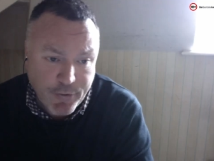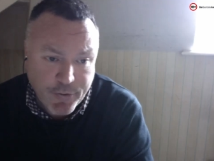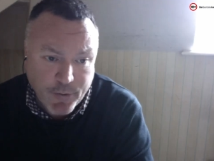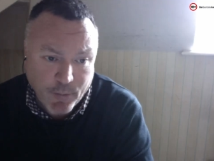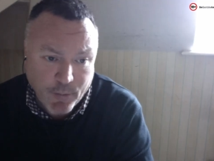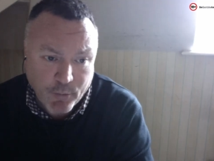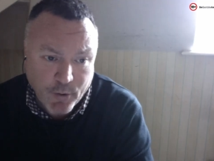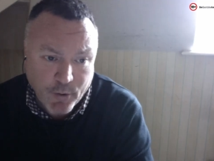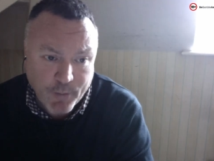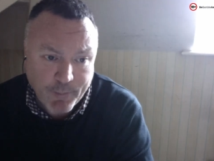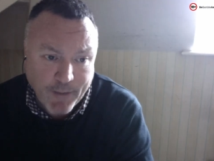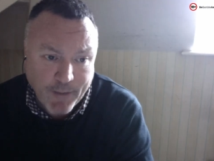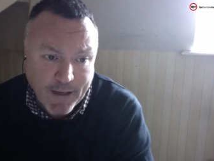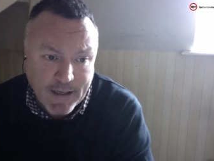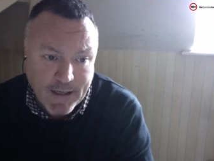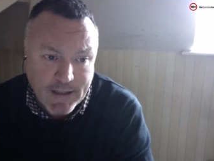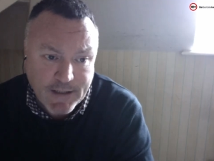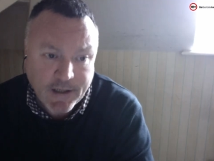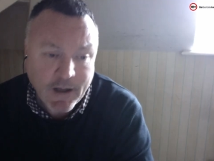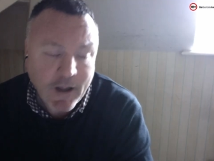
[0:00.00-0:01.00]
Both of them are
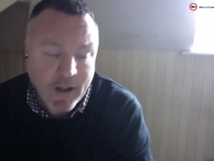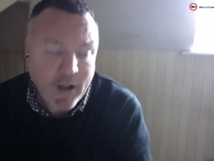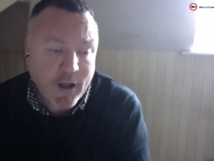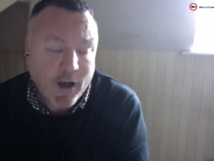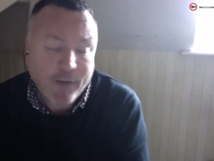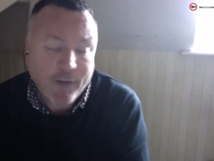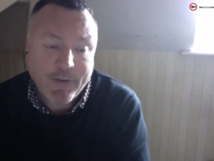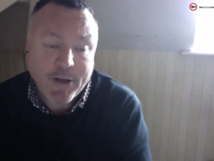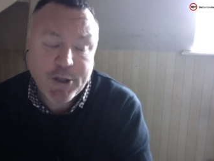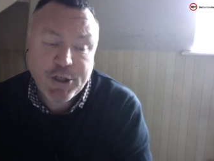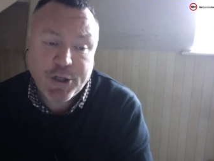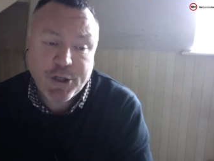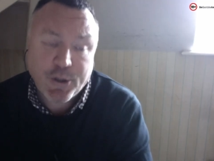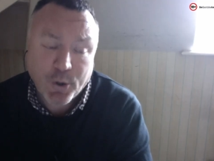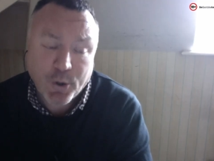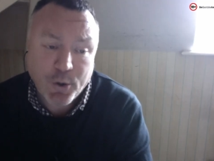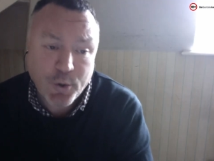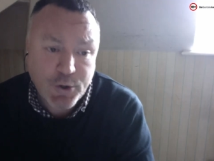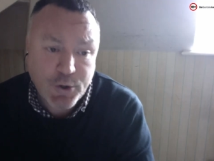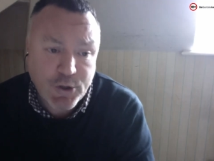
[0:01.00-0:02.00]
amazing. I've actually
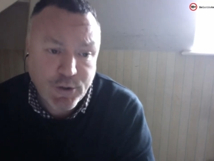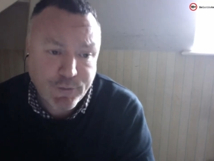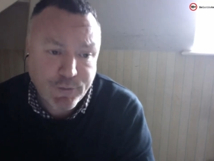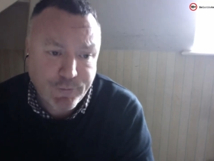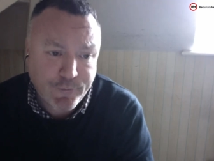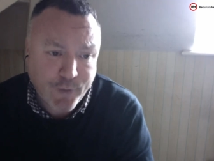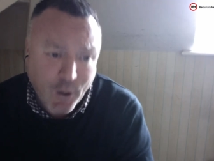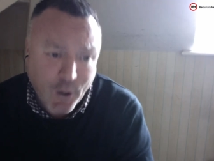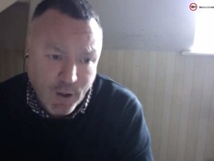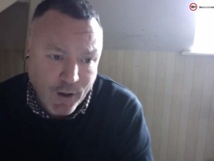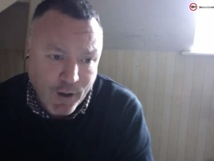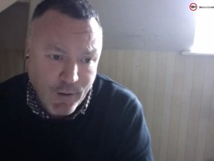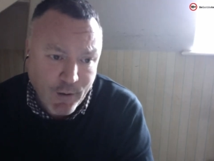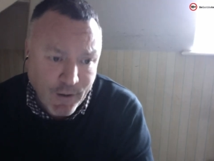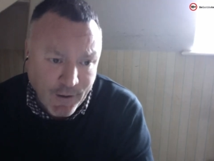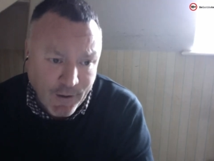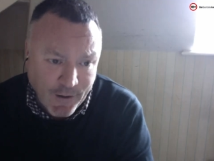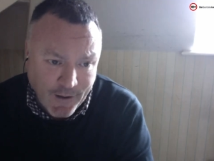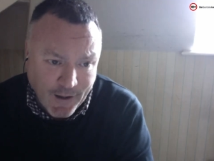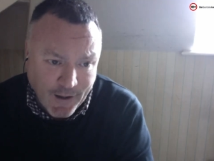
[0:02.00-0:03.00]
got a horse to
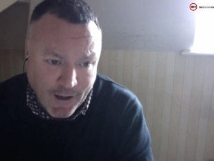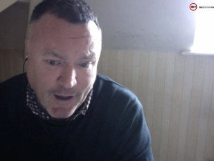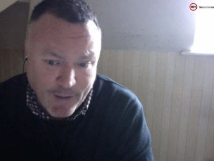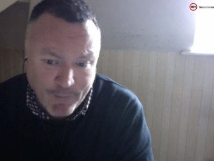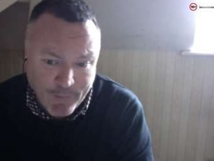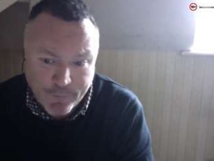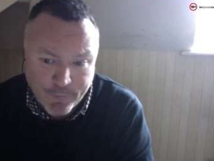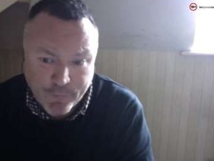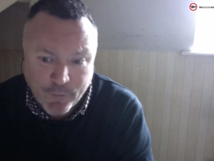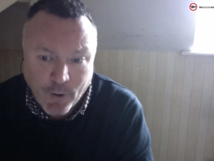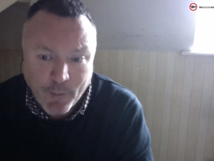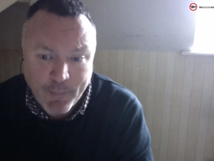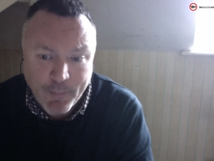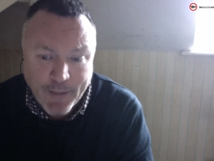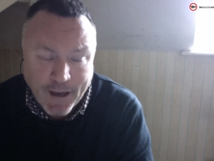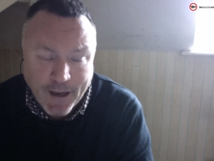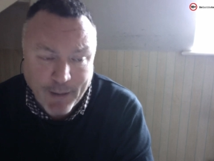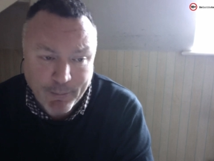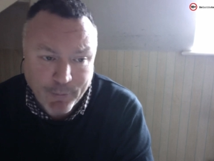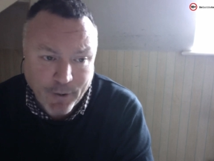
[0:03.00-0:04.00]
follow
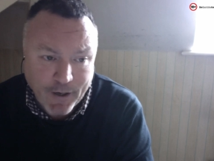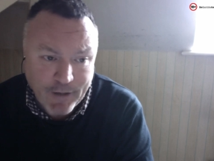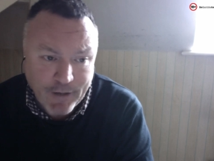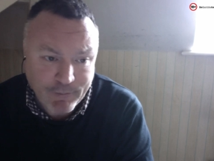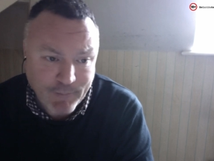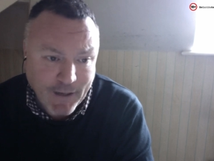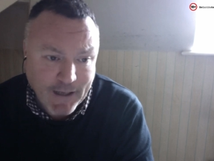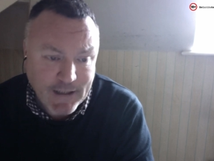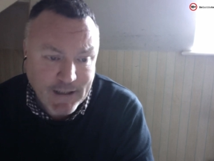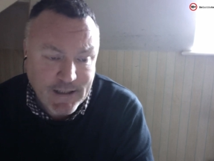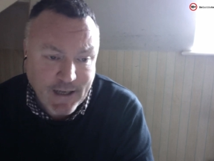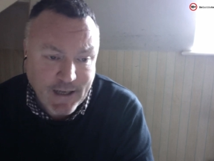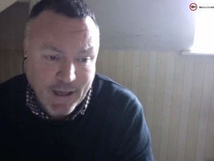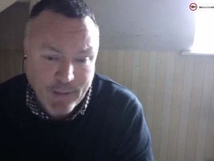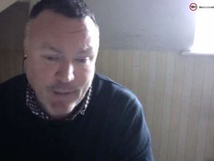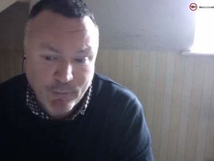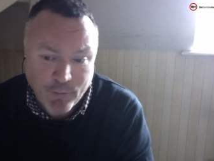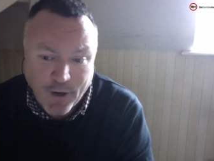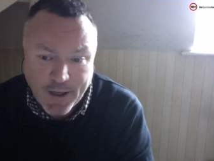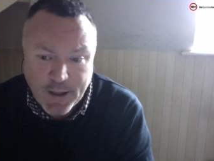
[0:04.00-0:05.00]
from that Brave Man's
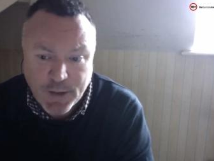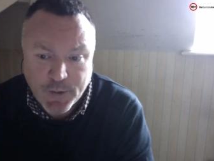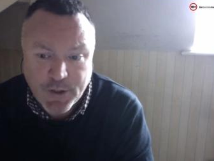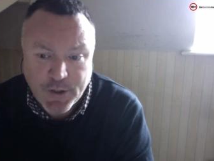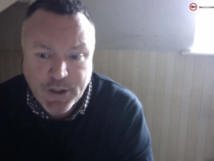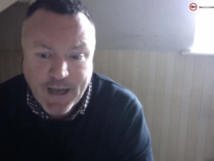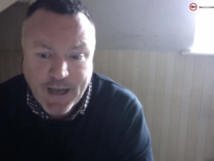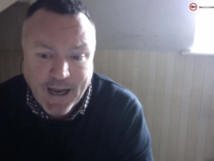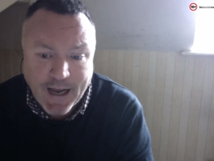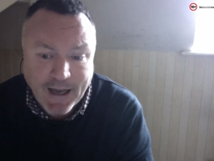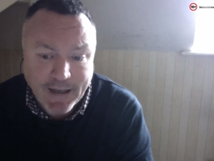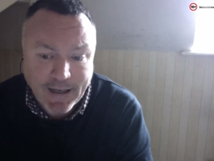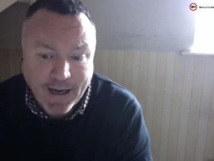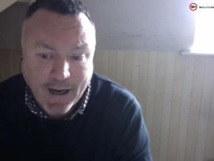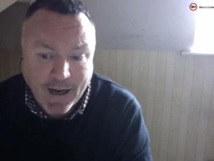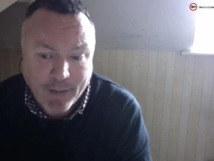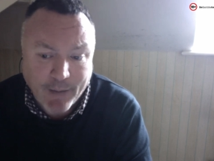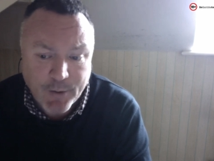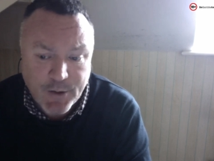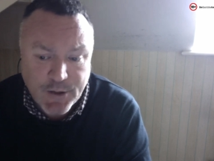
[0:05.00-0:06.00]
Game race, which is Anne
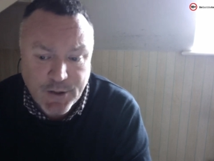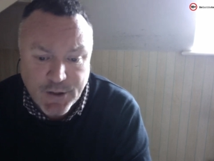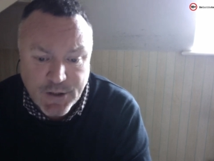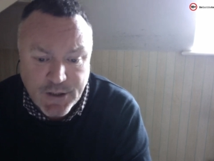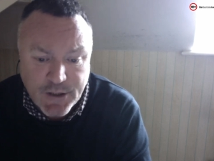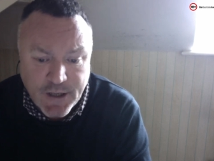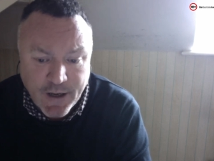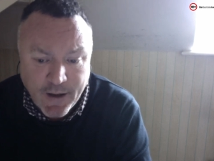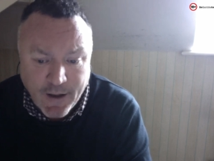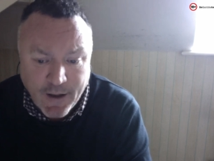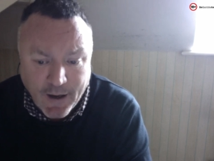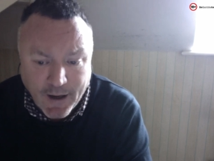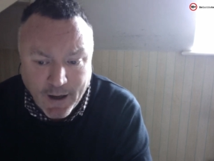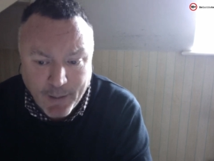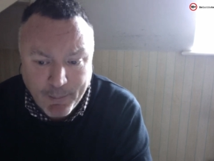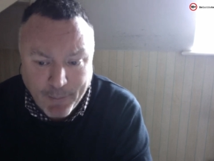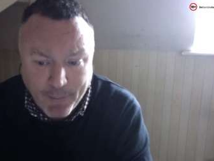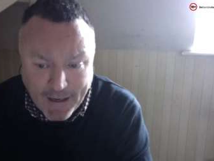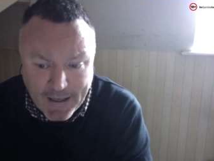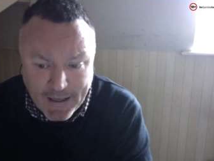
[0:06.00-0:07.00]
Hamilton's
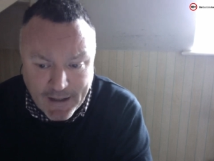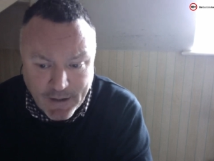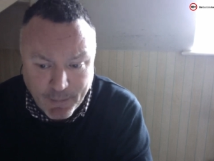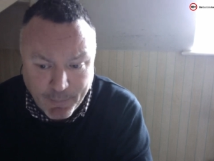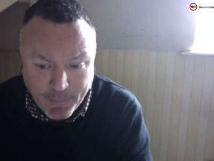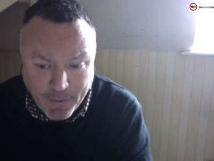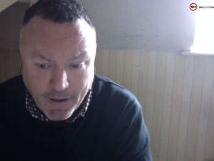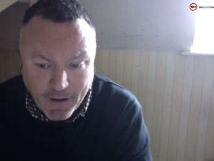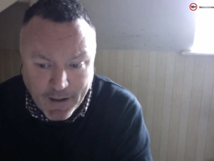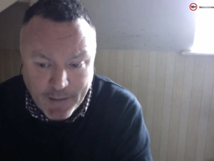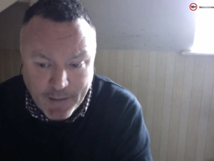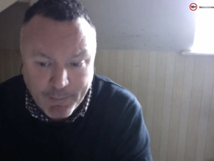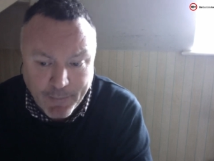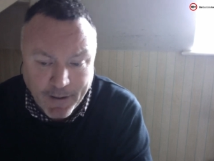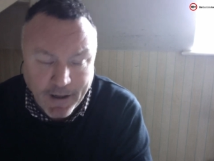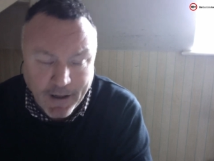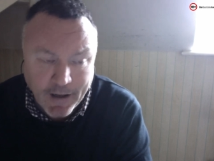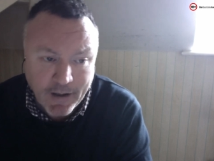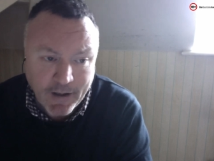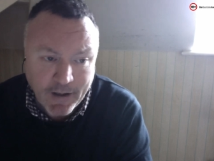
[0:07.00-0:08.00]
Pay the
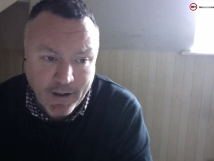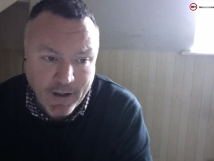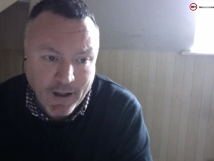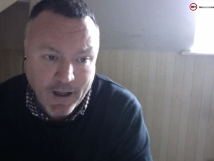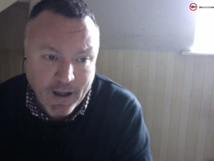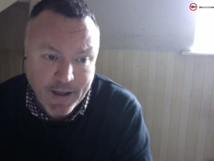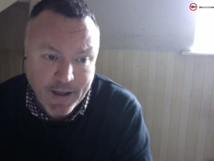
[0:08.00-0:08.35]
Piper.